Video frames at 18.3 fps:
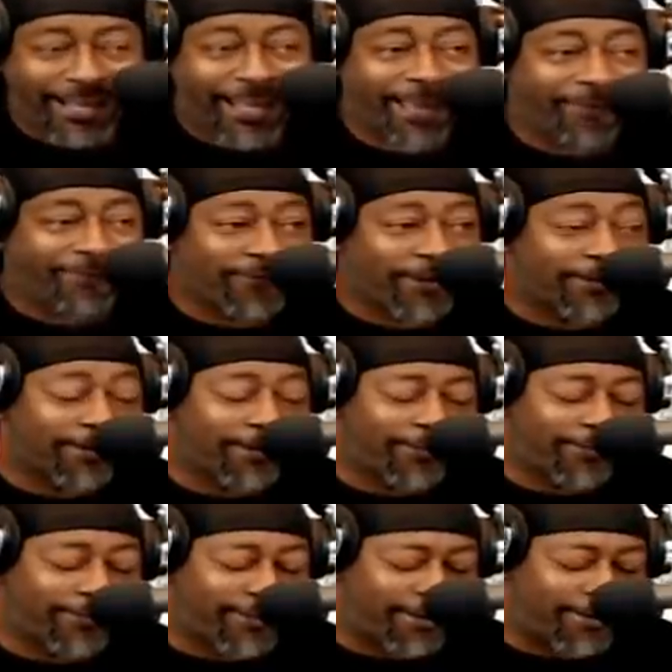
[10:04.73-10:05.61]

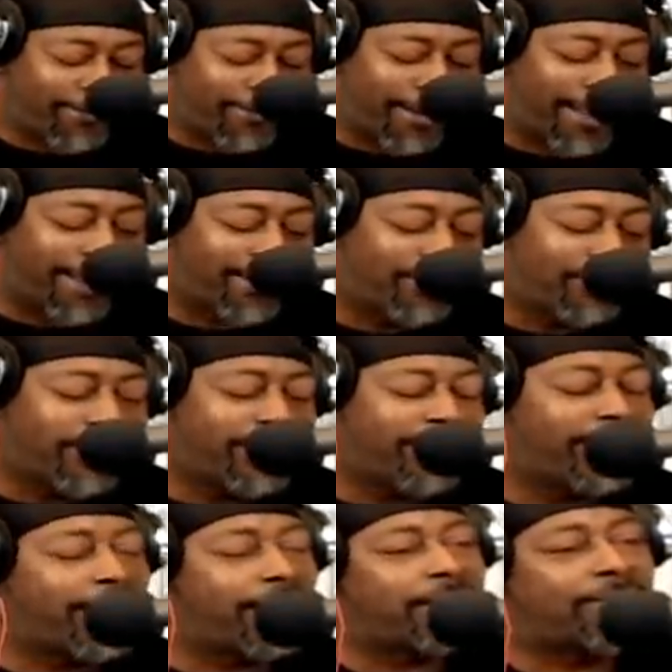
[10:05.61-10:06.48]
fuck around gonna need a
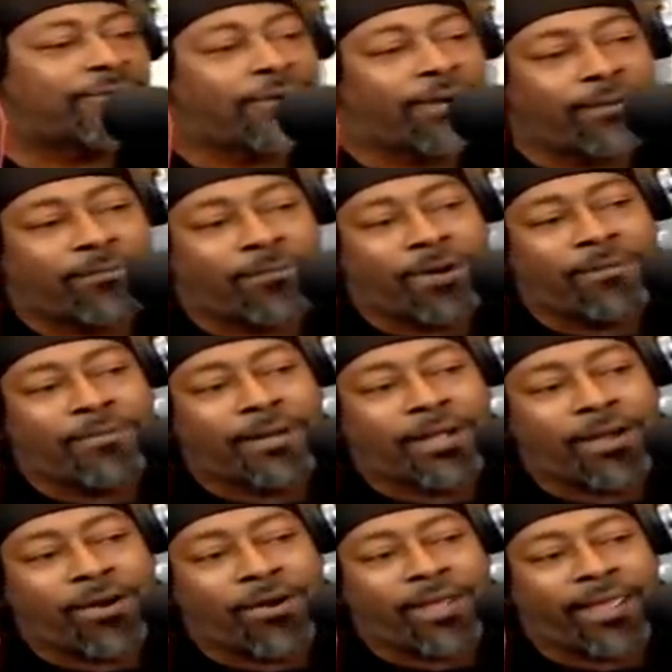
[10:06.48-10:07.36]
lace front, boy. But go
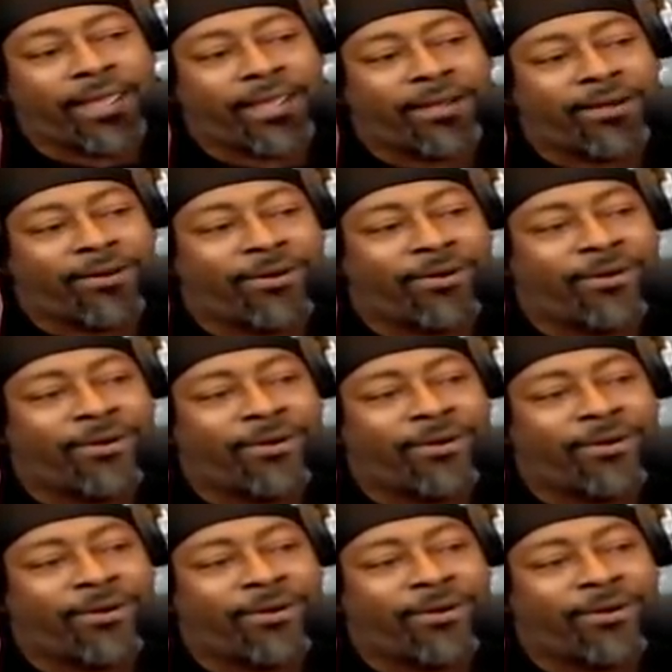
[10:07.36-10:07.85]
ahead, go go.